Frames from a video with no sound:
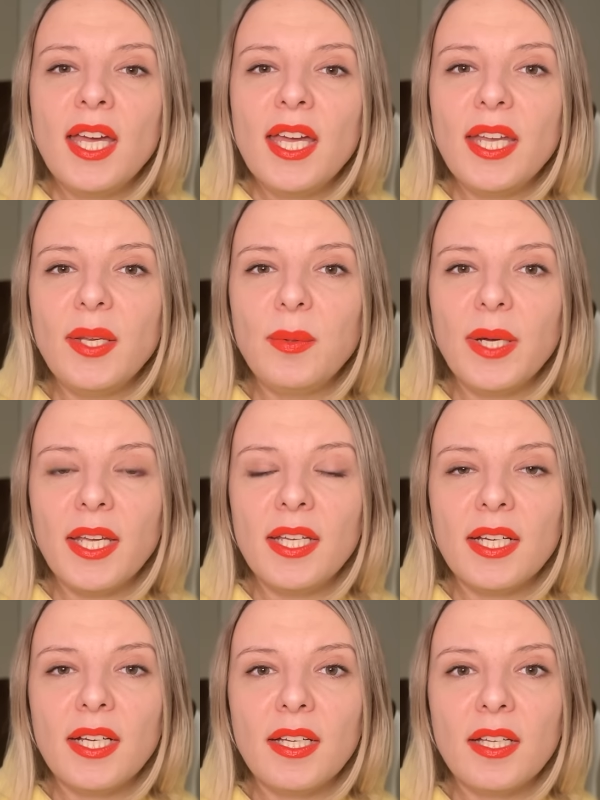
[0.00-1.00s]
Anyway,
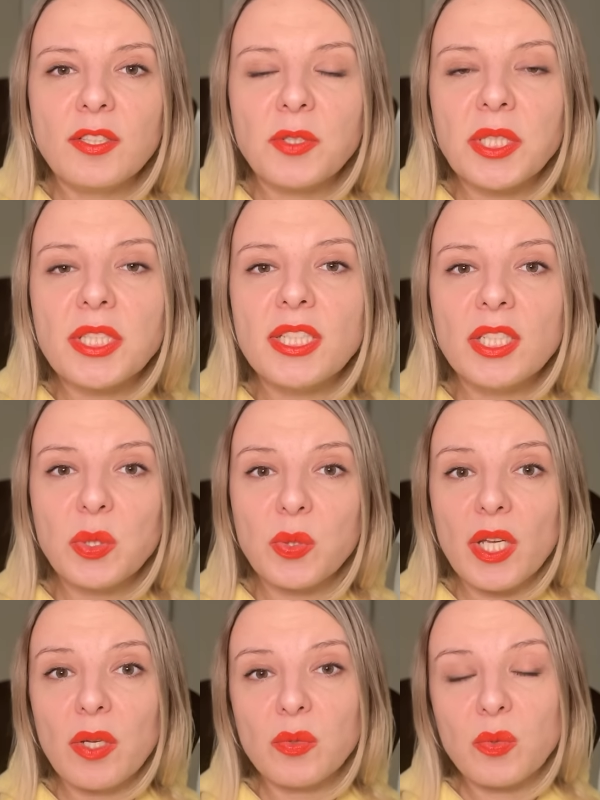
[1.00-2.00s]
uh,
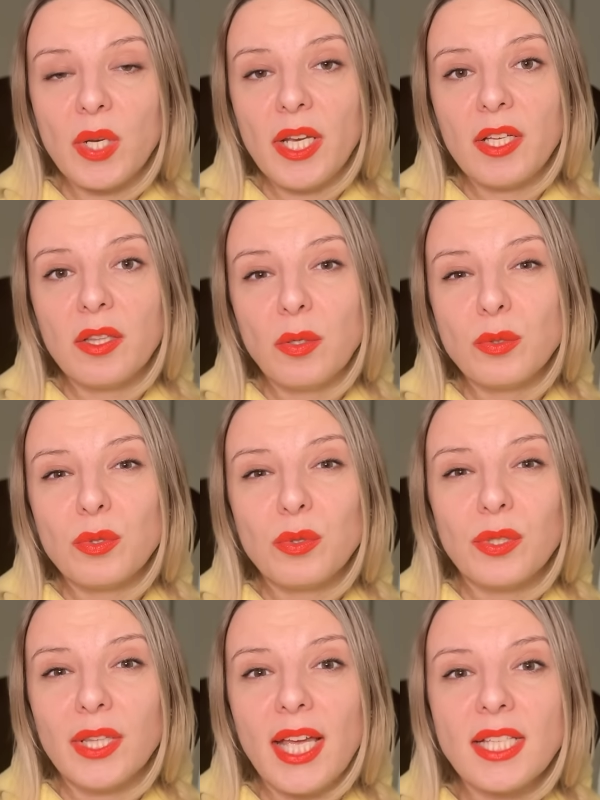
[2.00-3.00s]
Transnistria is really close to
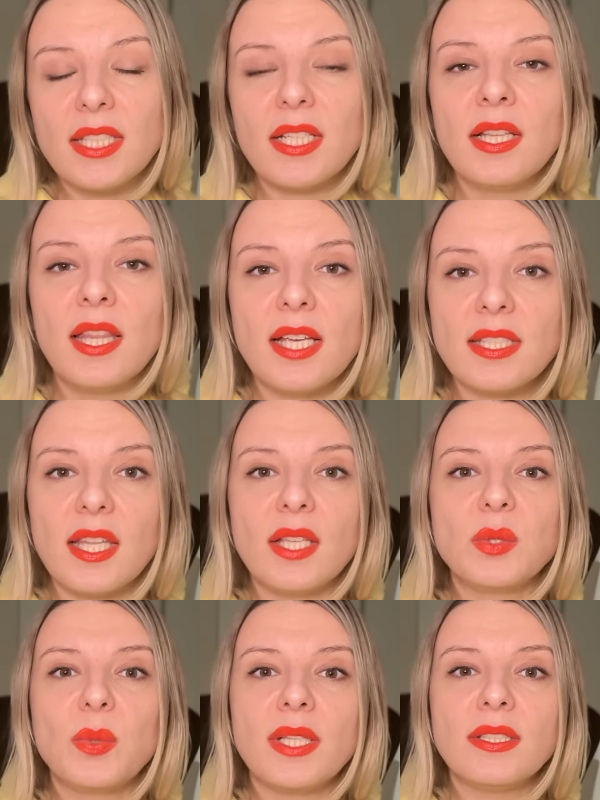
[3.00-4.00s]
Odesa, less than
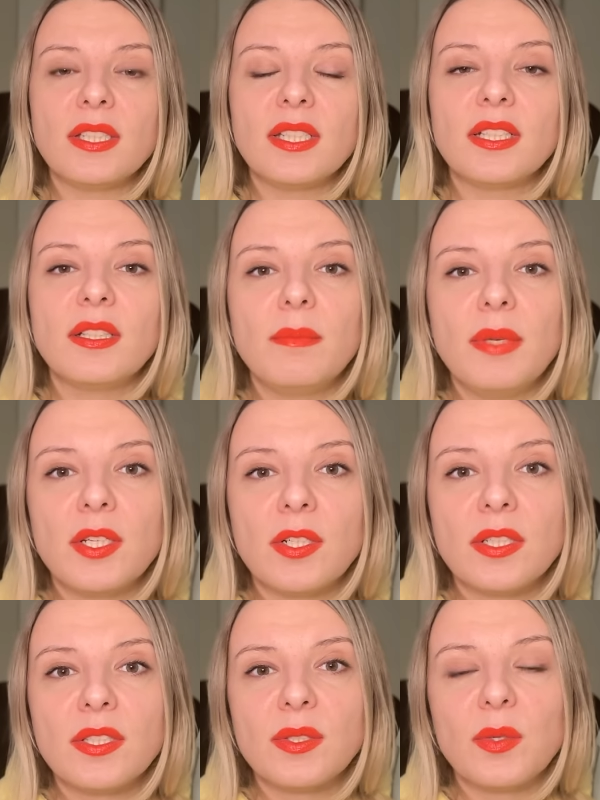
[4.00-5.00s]
20
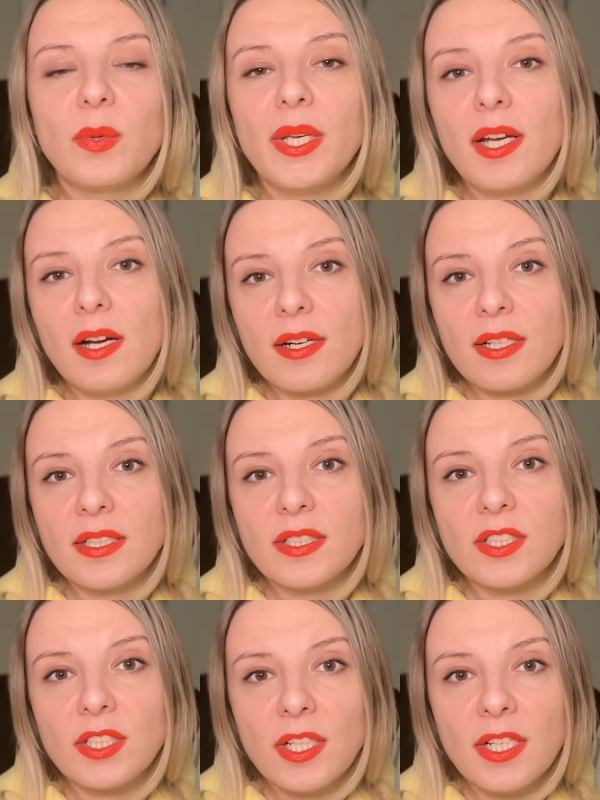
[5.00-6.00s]
kilometers, so we are
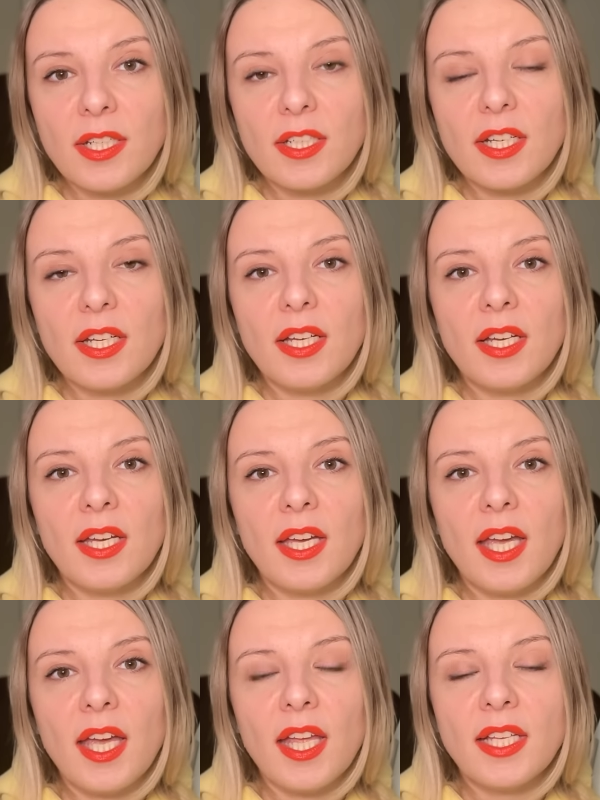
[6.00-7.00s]
concerned. Uh,
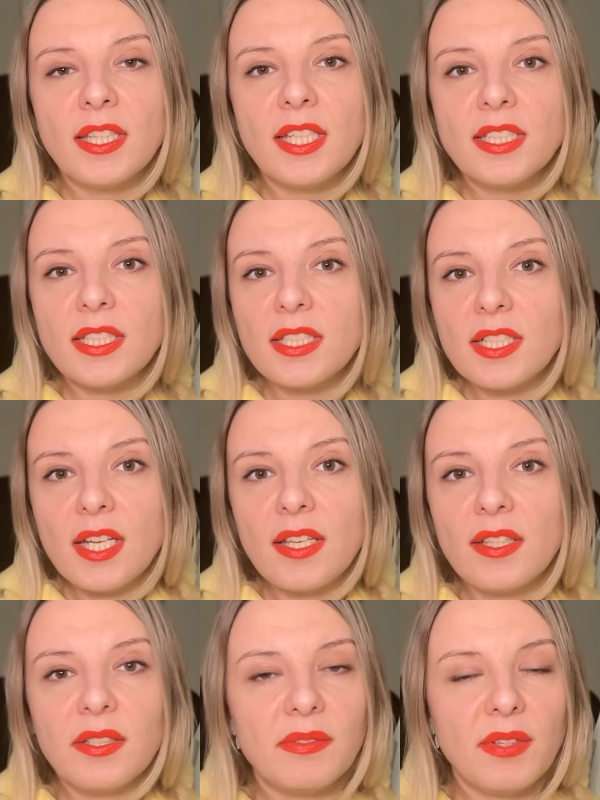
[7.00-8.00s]
and this is
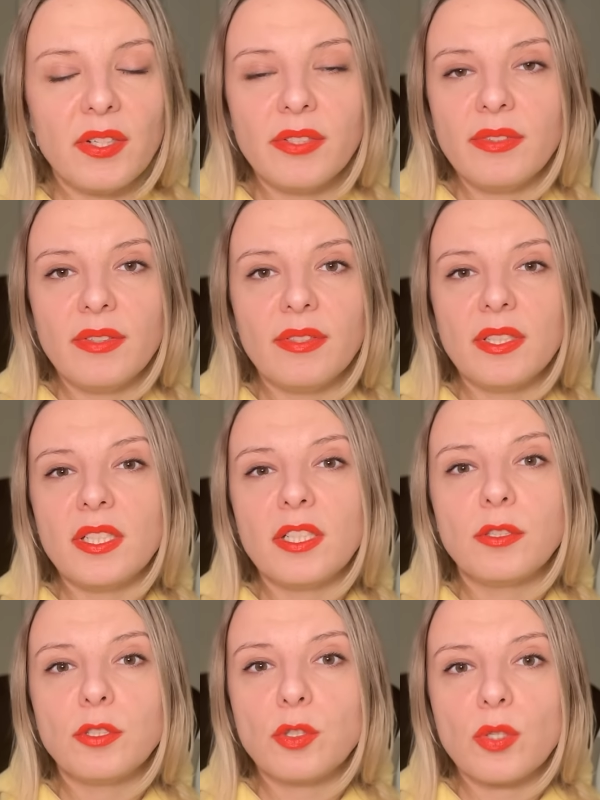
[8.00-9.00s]
another very vivid
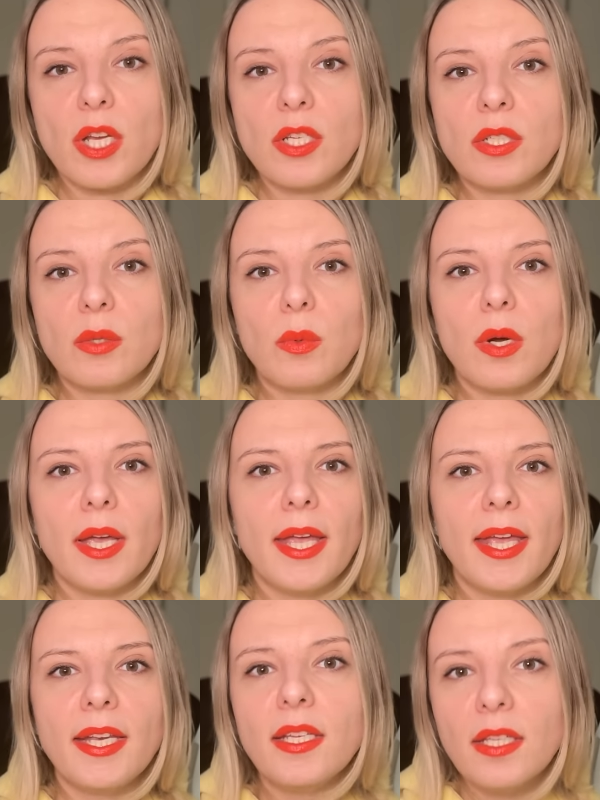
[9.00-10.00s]
illustration why
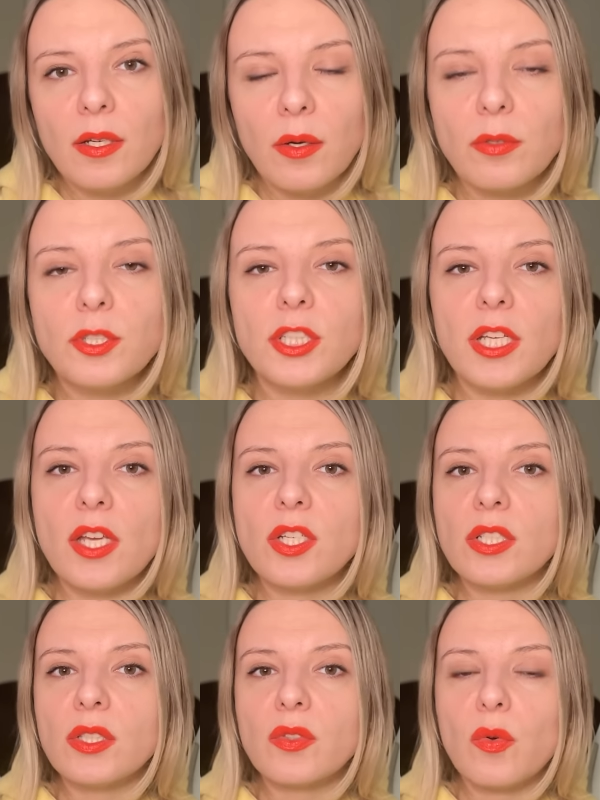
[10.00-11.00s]
any
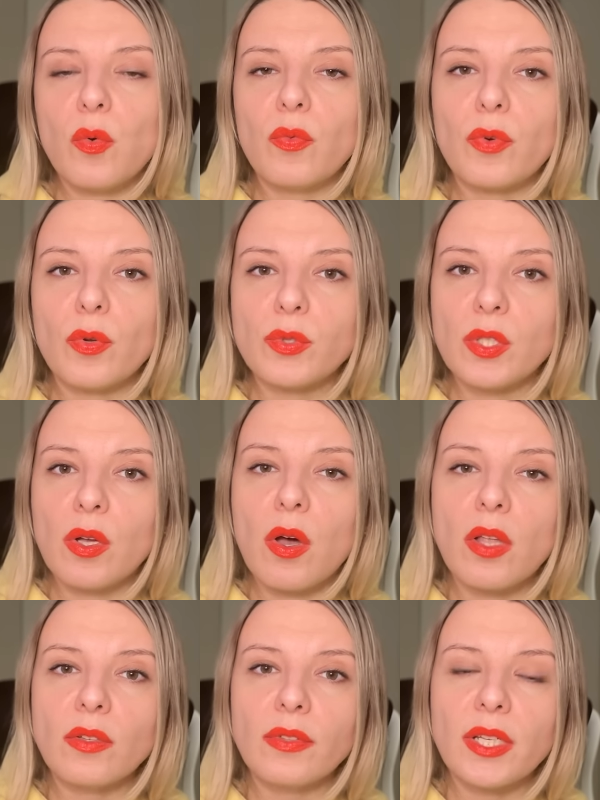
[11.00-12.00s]
negotiations or frozen
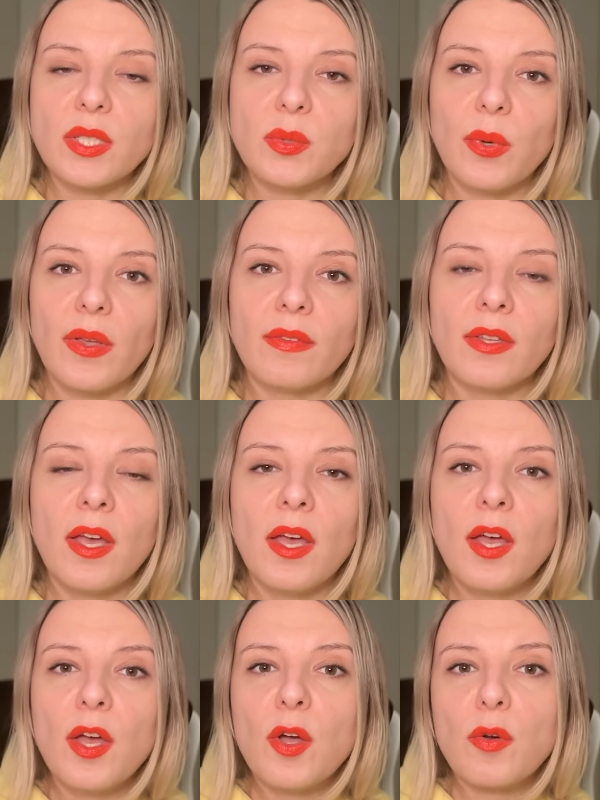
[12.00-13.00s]
conflicts with
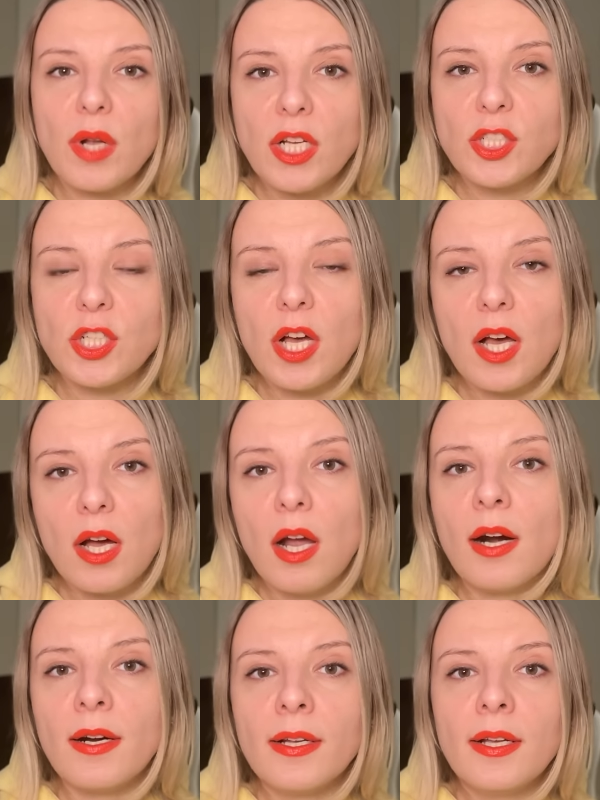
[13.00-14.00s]
Russia
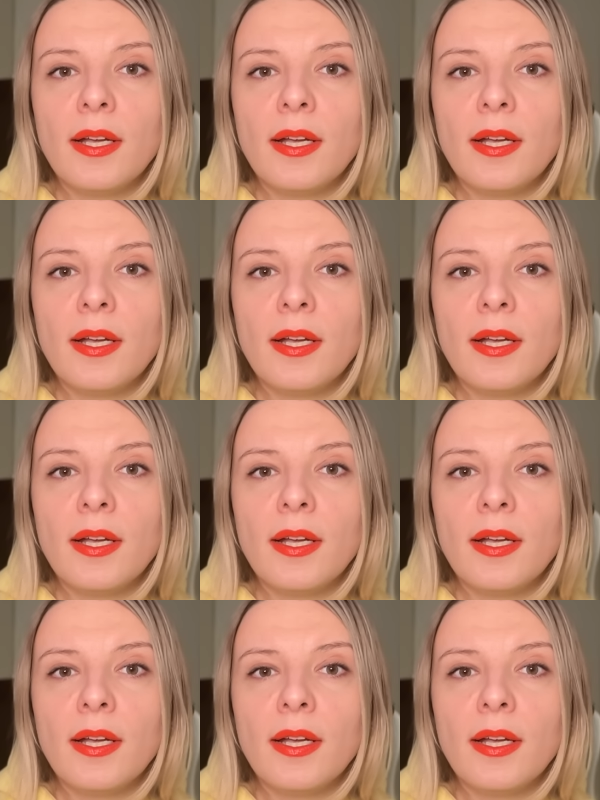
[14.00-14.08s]
are